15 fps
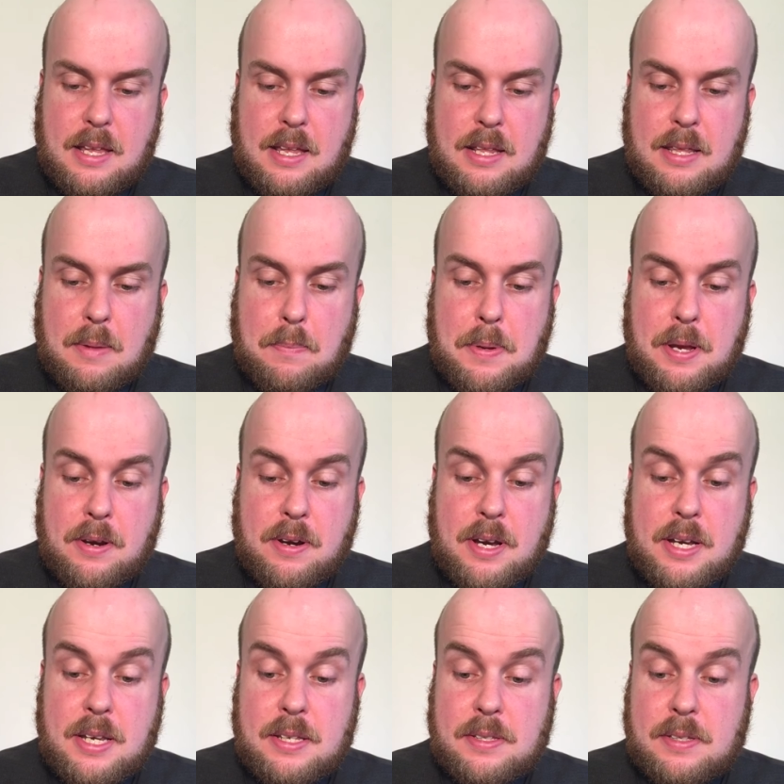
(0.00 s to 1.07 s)
The
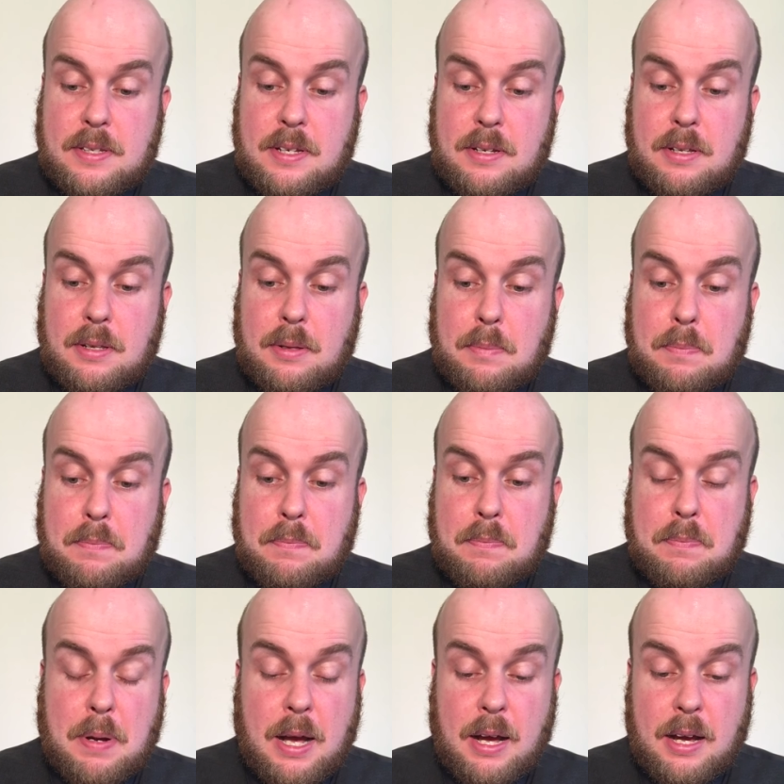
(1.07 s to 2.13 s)
period is still
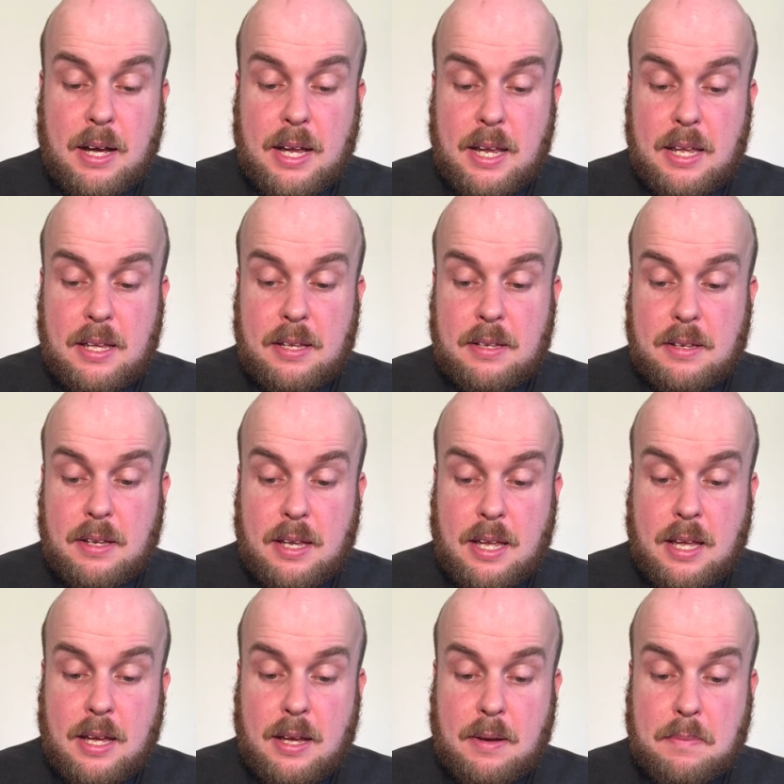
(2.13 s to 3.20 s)
pi,
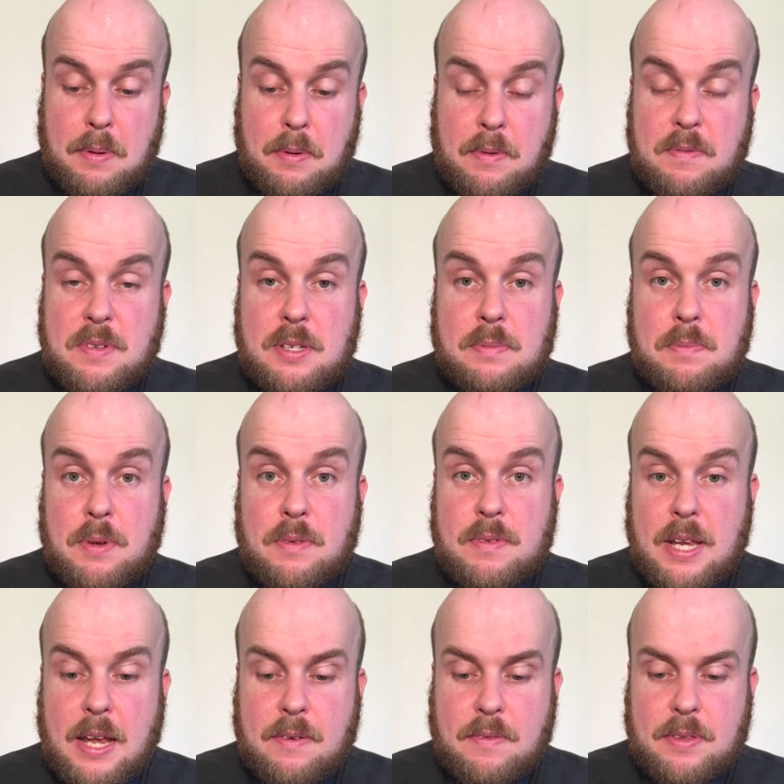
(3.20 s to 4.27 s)
but we've just moved
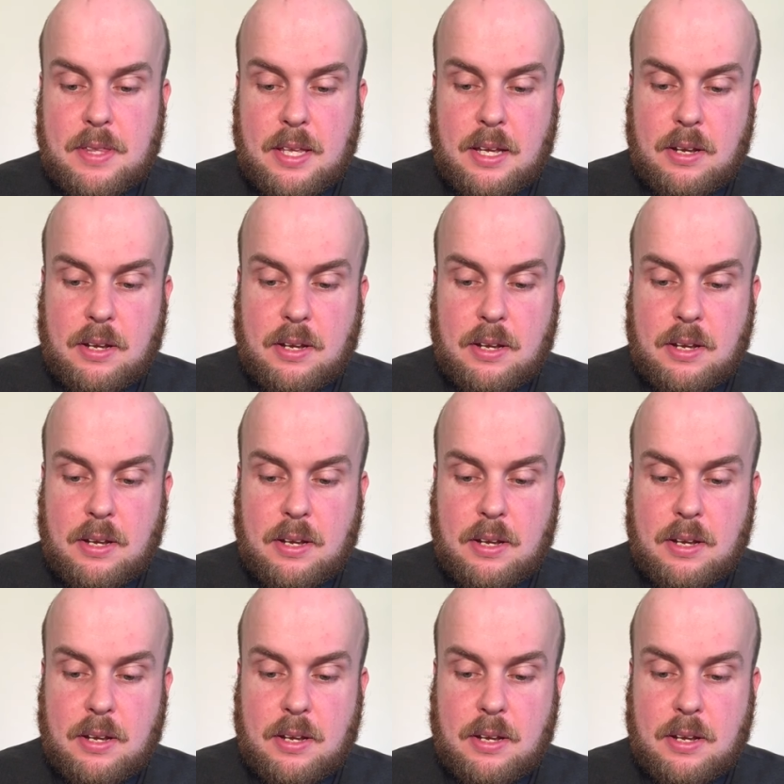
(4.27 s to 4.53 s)
everything